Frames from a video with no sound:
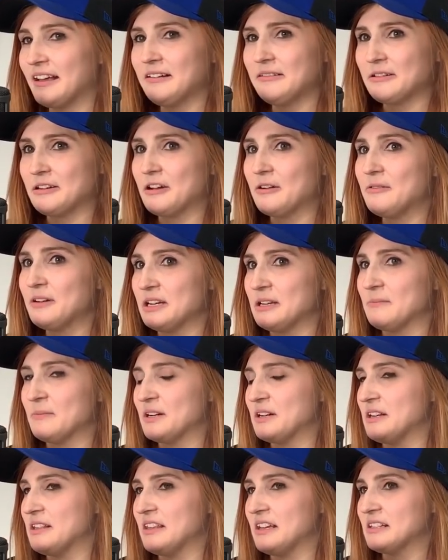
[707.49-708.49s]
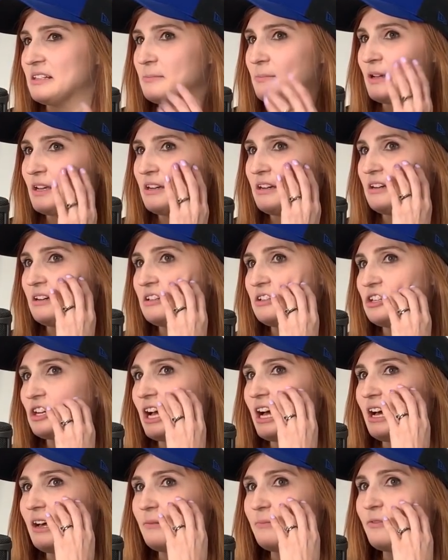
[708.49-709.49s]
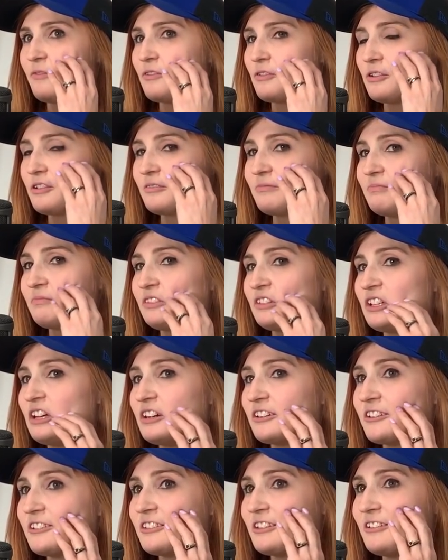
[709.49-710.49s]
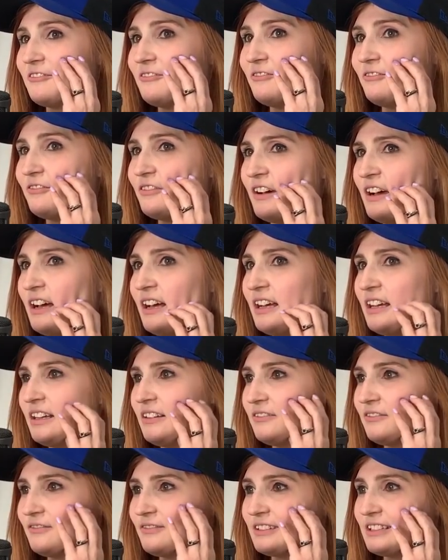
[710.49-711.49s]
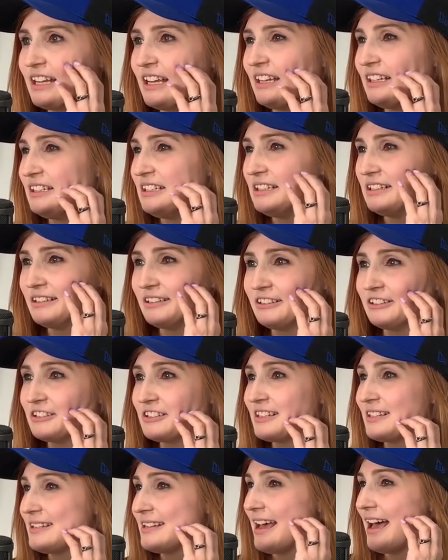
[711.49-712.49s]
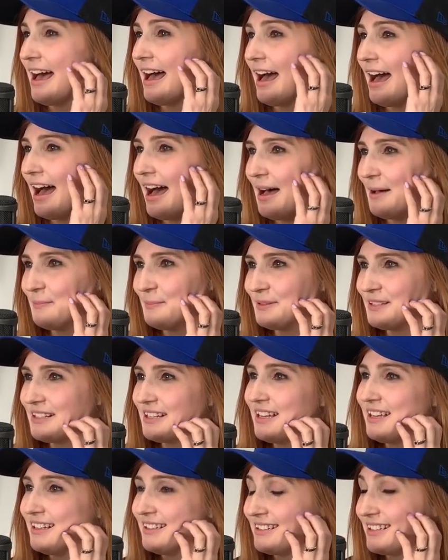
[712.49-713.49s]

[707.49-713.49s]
I don't know anybody that's been in a job for longer than five, ten years tops.